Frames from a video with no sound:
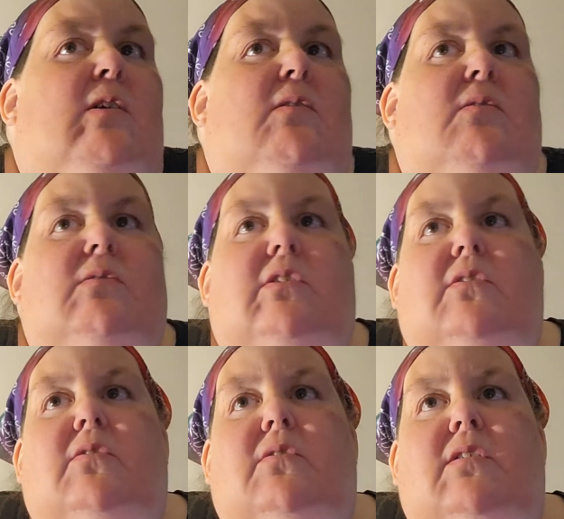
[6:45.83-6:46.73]
Oh
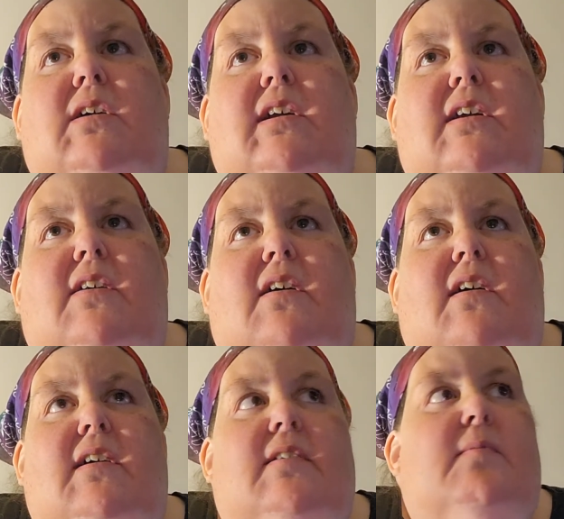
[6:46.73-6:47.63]
no, I hear
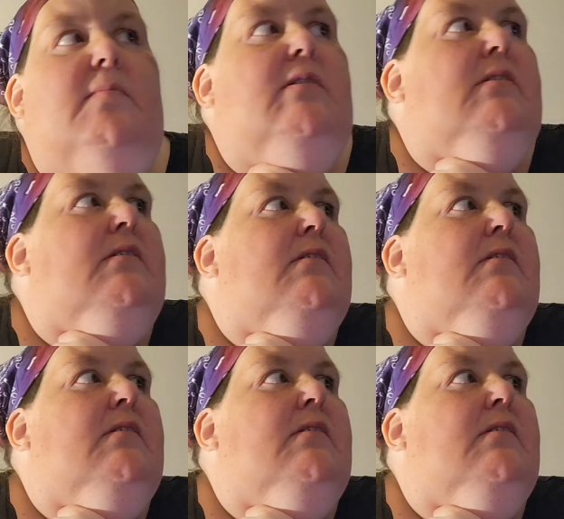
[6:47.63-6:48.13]
autumn.